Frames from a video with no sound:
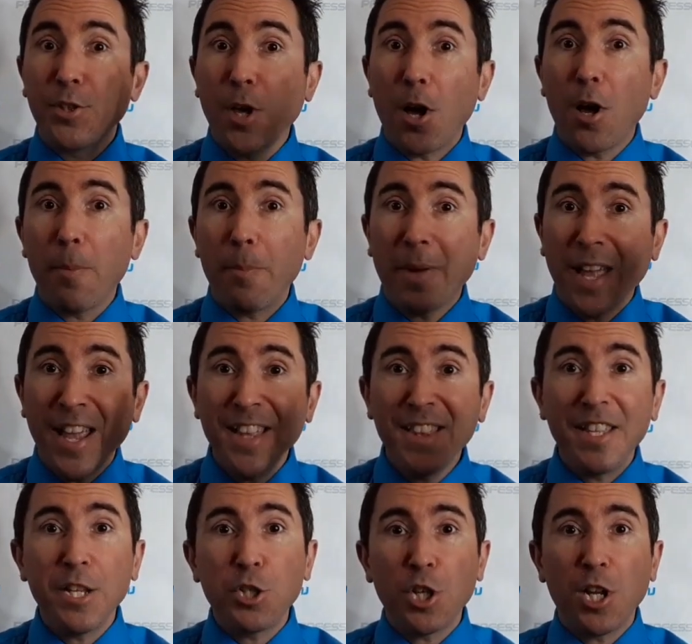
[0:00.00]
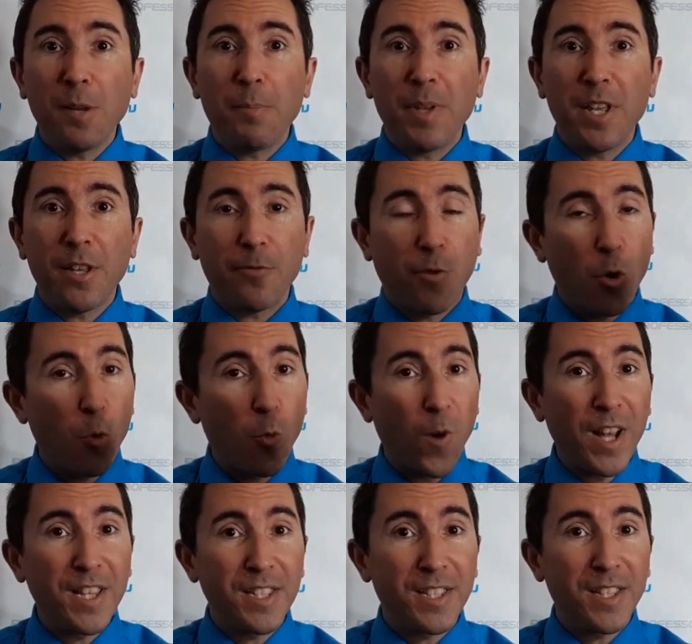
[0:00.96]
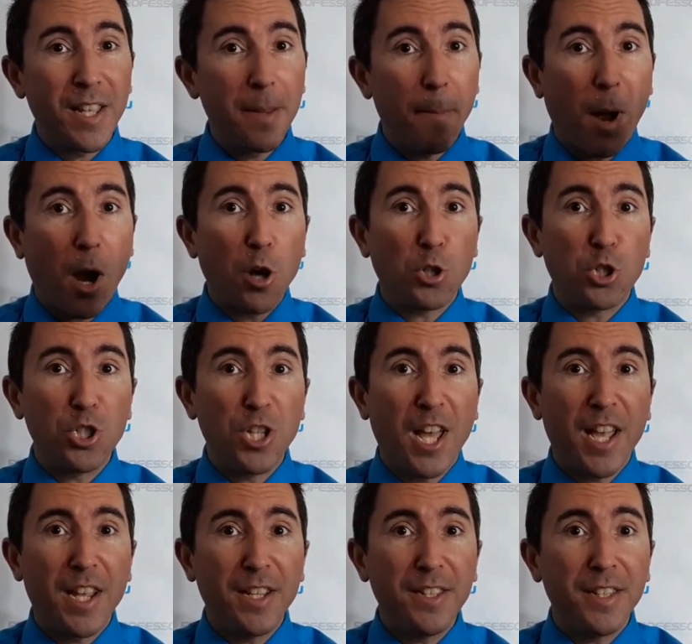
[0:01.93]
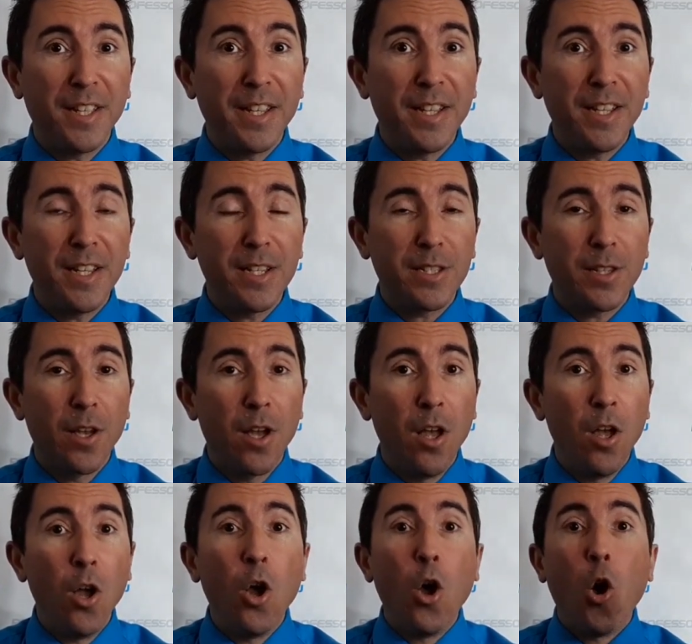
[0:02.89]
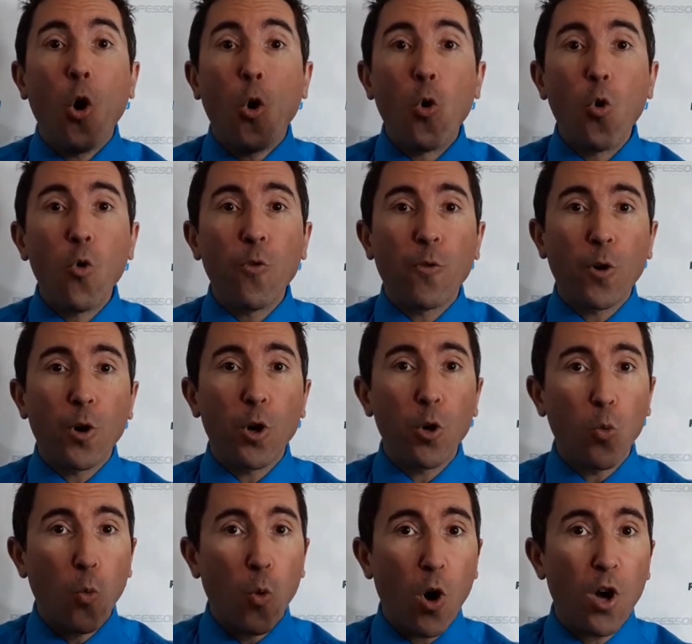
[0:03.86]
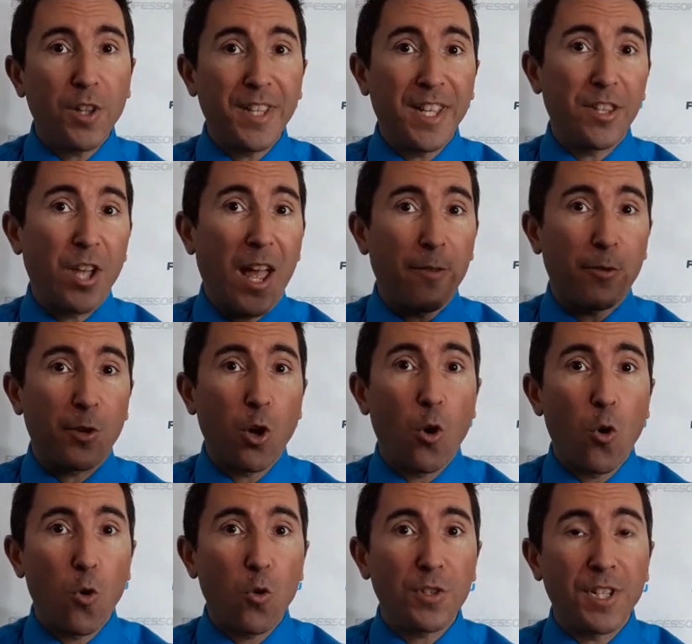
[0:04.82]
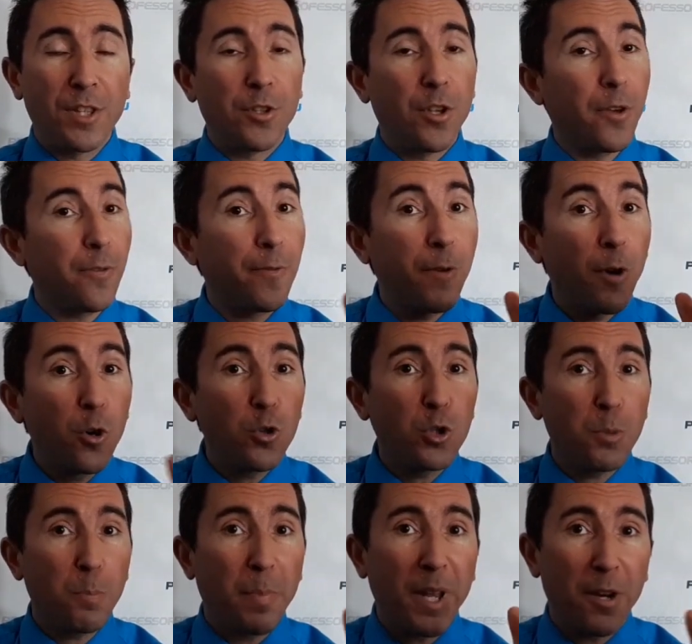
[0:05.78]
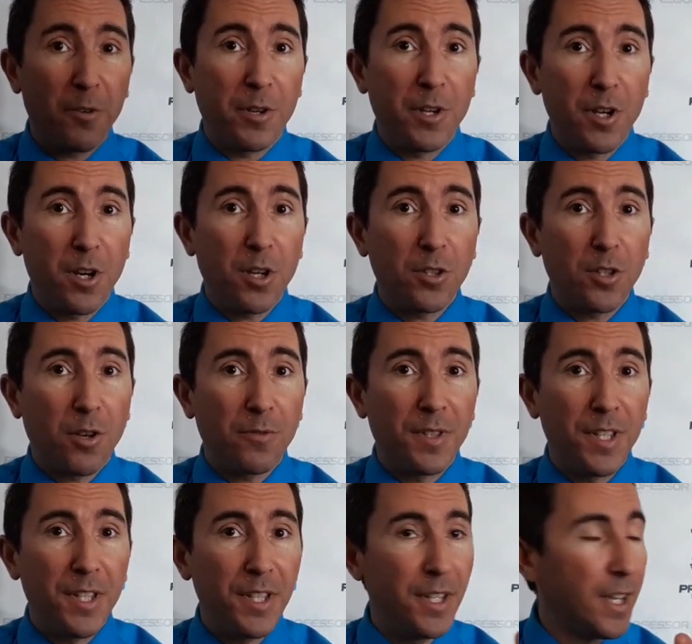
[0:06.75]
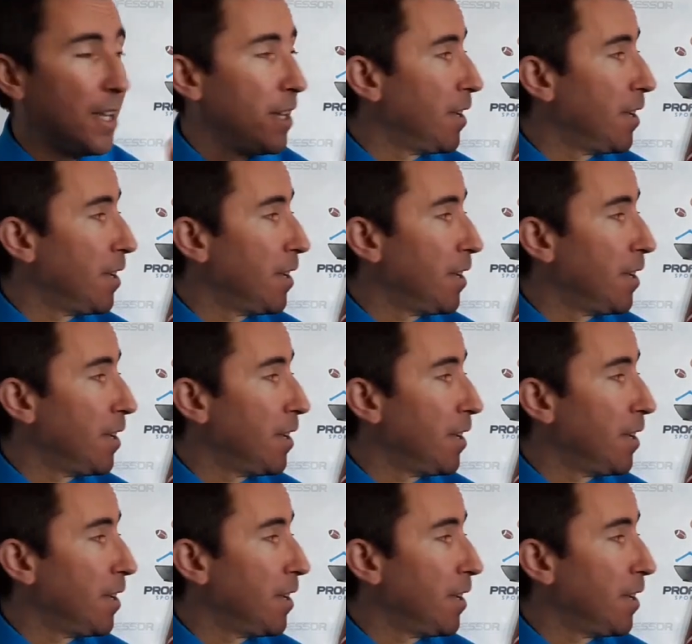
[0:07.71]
top NHL pick for Wednesday, March 9 is over 1.5 goals in the first period of the